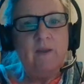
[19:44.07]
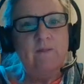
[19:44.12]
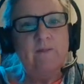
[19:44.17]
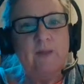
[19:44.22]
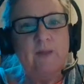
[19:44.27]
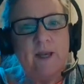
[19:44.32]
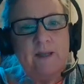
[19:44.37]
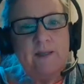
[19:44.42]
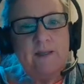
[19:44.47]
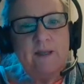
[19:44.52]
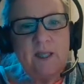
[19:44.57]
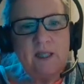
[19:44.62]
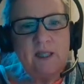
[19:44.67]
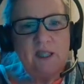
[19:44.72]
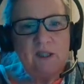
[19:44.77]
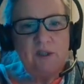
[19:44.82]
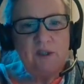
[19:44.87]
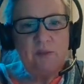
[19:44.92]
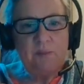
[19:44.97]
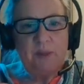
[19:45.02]
those
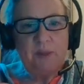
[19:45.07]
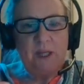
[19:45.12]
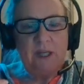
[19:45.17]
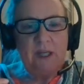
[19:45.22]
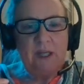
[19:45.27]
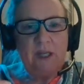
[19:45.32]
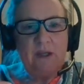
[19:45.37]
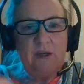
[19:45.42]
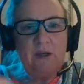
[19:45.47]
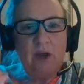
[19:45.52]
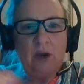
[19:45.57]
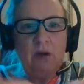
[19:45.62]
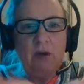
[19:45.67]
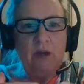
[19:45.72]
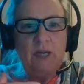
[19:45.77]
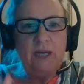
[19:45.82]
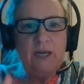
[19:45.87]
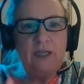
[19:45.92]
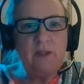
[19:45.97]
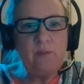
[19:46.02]
tended to be
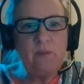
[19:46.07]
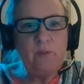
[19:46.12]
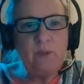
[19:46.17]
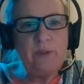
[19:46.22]
correlated